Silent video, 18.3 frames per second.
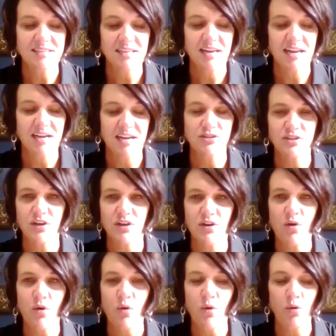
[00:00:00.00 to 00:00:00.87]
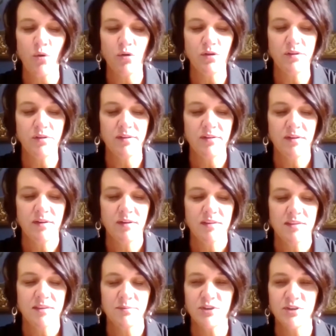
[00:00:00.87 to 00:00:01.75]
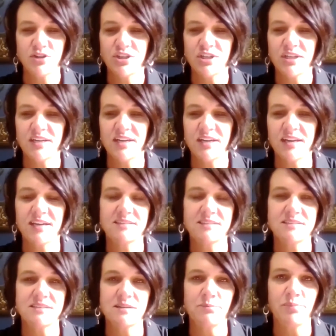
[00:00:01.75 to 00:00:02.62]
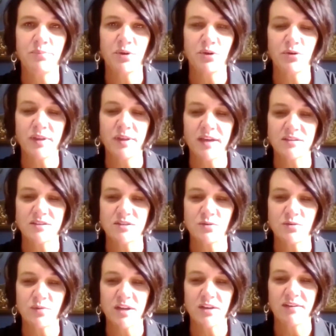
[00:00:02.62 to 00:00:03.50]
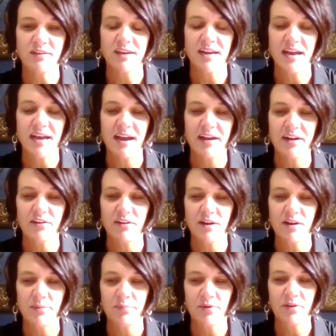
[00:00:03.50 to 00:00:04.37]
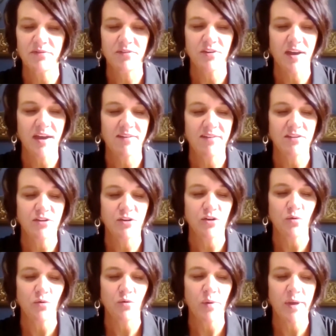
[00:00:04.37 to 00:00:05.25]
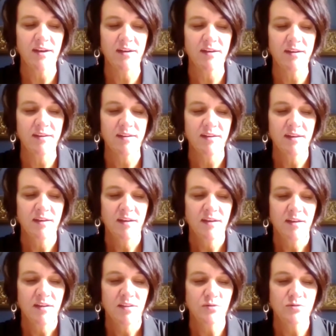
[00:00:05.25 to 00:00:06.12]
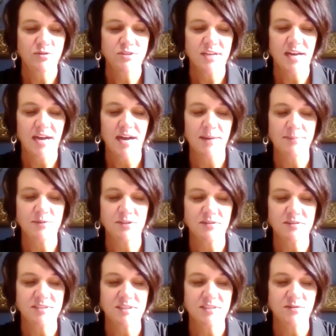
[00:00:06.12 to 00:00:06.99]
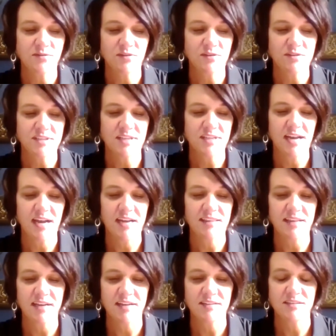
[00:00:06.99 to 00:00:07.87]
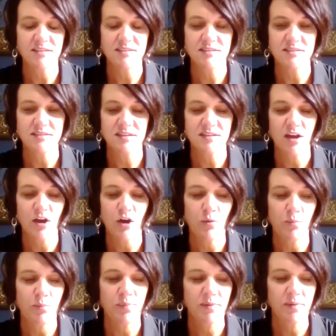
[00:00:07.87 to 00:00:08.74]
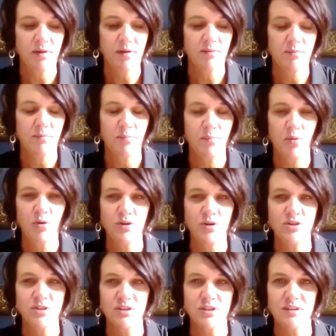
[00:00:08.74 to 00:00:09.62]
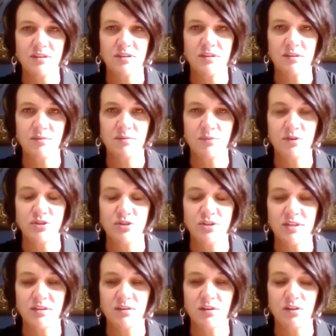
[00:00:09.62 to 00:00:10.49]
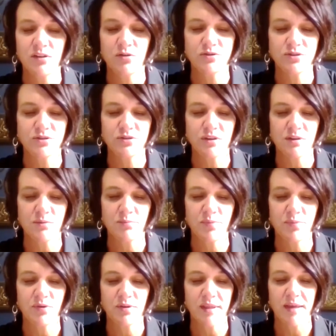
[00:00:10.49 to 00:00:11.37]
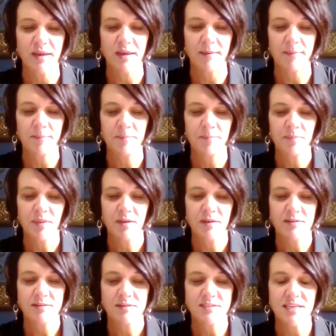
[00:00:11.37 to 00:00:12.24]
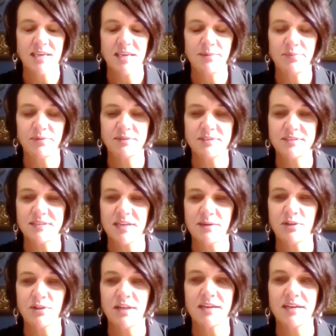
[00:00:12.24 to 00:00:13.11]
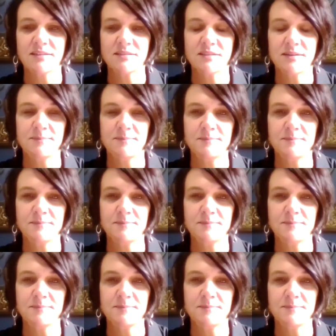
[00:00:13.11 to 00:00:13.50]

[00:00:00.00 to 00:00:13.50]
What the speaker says: that actually hold the machine against the building. So when you get higher up, or if you have a little wind, those options as far as the guidelines help push the machine closer to the building to keep it stabilized.